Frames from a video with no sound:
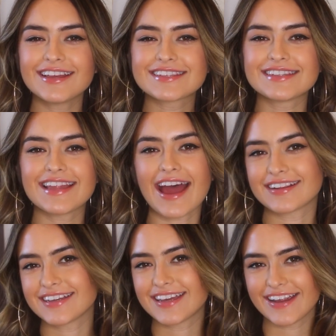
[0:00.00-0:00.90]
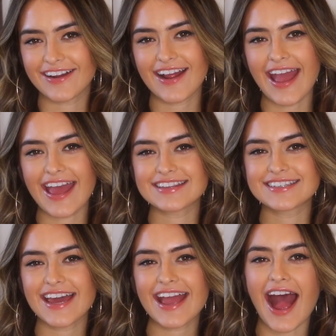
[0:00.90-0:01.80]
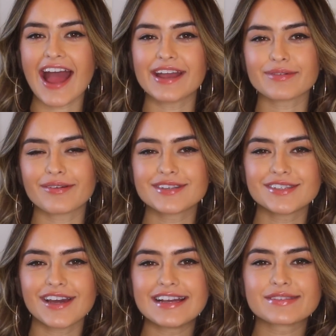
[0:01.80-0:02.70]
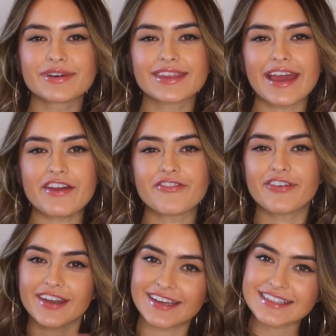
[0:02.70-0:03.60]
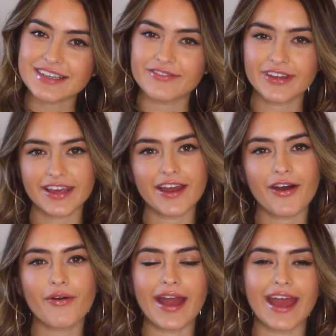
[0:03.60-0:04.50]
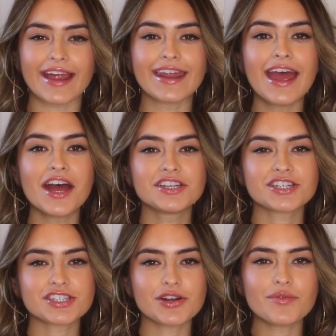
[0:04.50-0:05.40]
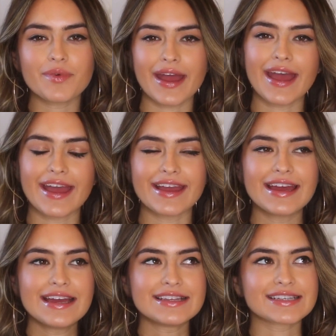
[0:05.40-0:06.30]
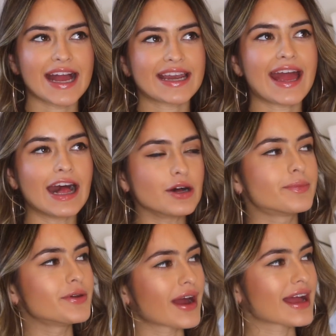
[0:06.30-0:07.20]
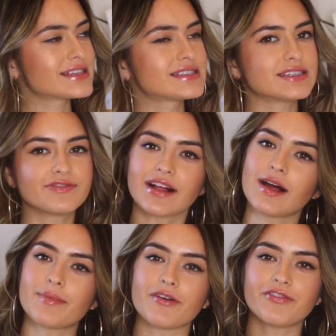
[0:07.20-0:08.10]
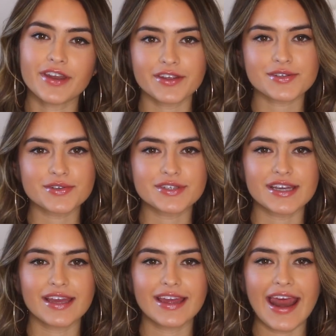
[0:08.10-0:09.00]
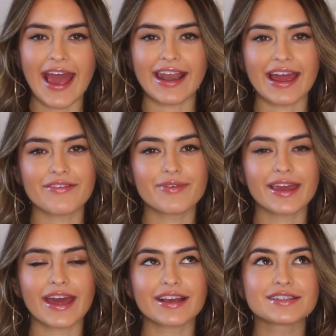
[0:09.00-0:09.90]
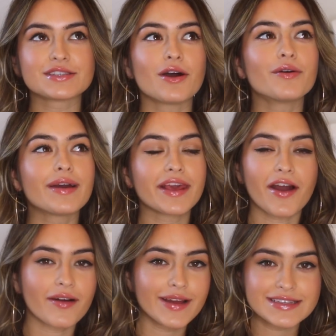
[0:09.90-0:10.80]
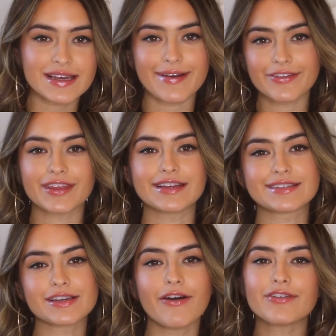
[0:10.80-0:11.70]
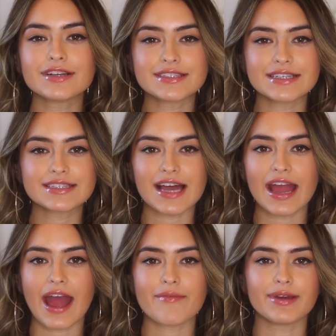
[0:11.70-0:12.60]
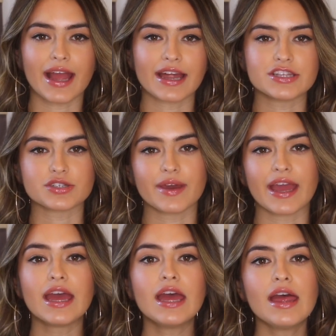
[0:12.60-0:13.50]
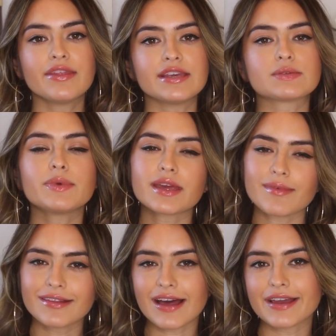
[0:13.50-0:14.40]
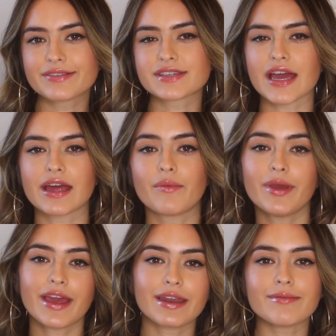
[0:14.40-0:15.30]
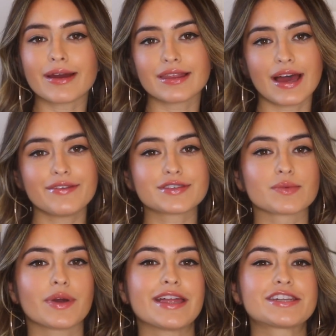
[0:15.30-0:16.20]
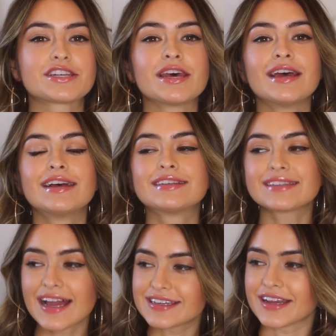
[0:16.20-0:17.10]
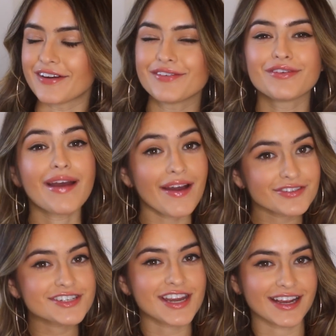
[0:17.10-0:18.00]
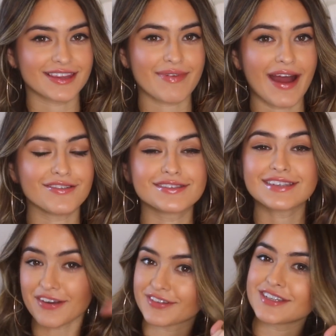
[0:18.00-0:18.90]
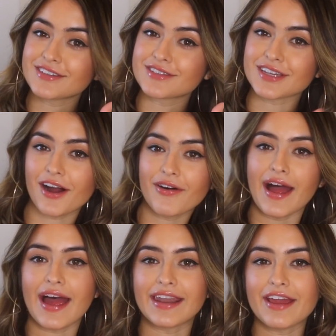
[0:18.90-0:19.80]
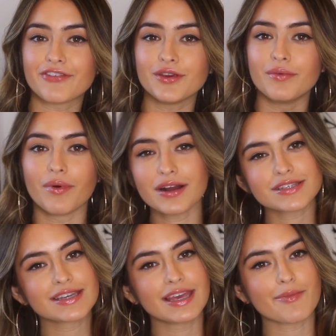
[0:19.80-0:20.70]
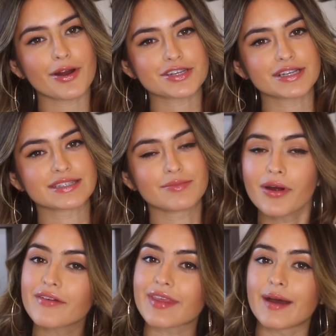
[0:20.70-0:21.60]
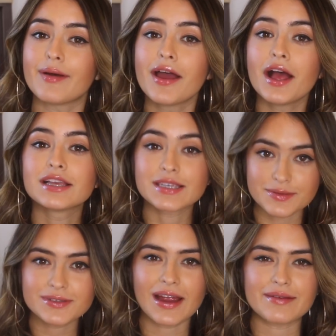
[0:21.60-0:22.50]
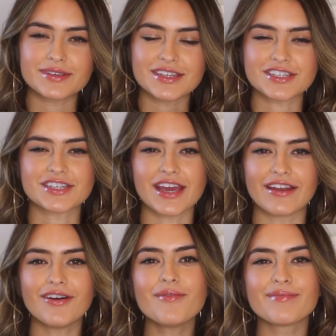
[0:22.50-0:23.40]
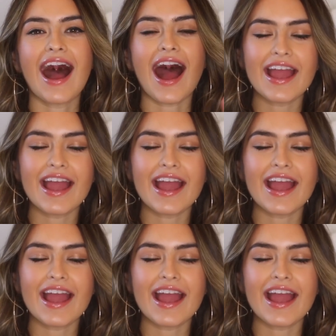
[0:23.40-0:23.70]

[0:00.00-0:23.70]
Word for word: It's Natalie here and today I am coming to you guys with a fitness video and just a way to kind of help you guys develop a fitness routine and I have been getting so many comments about this. So ever since I have been kind of doing these week in my lives and weekend in my lives which Side note, if you haven't checked them out, definitely do so, and if you want to keep watching some more of them, subscribe to this channel.